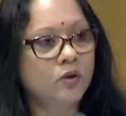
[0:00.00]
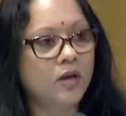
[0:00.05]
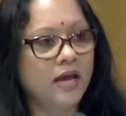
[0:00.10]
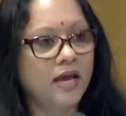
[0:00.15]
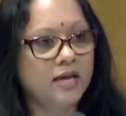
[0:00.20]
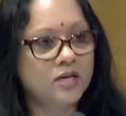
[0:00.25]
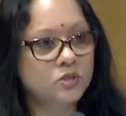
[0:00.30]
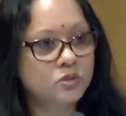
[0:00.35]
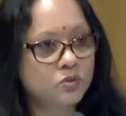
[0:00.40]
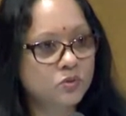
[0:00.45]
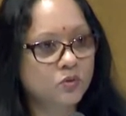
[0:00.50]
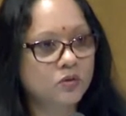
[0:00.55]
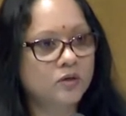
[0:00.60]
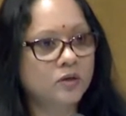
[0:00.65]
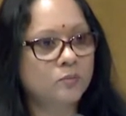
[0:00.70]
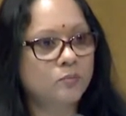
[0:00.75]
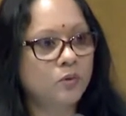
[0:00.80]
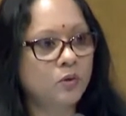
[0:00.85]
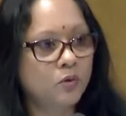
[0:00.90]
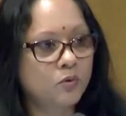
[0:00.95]
hands-on
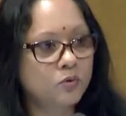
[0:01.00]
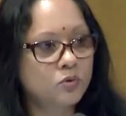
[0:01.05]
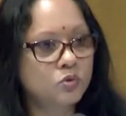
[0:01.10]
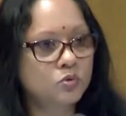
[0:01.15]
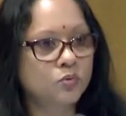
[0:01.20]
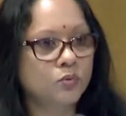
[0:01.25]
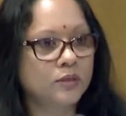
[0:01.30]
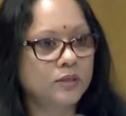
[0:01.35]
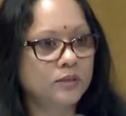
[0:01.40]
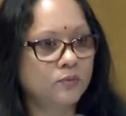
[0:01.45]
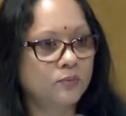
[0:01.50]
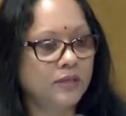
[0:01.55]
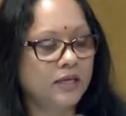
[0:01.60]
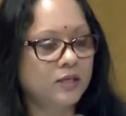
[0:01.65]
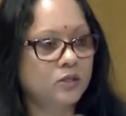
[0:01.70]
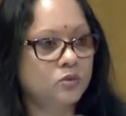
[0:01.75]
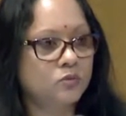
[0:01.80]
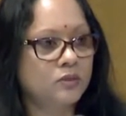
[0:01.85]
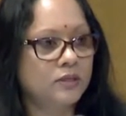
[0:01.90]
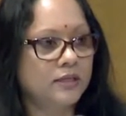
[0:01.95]
approach when we
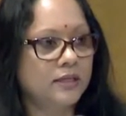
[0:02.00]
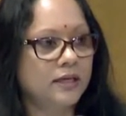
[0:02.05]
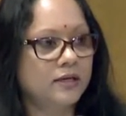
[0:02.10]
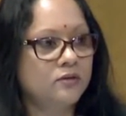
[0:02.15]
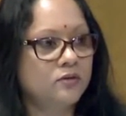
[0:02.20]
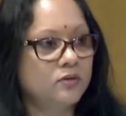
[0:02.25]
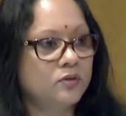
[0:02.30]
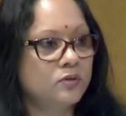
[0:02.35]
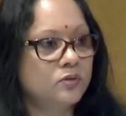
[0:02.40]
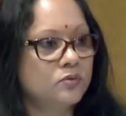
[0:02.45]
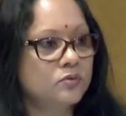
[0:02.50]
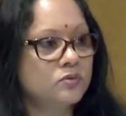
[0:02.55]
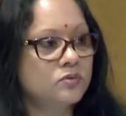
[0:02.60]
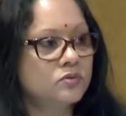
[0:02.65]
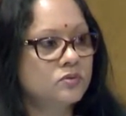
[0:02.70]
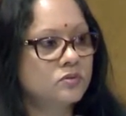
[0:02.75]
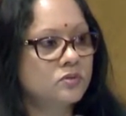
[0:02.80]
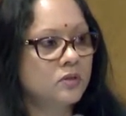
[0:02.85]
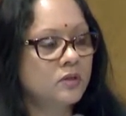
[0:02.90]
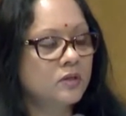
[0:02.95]
actually
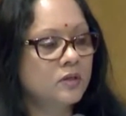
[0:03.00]
introduce